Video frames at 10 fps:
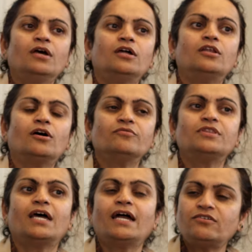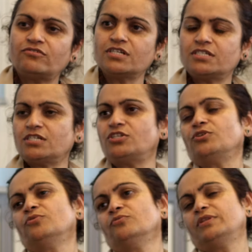Now that
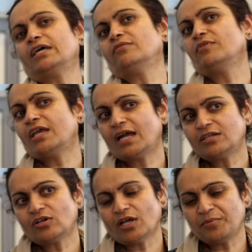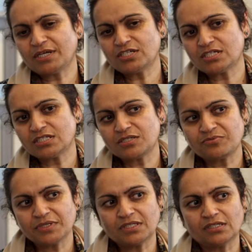residue, then we had collaborations
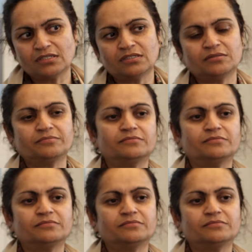with the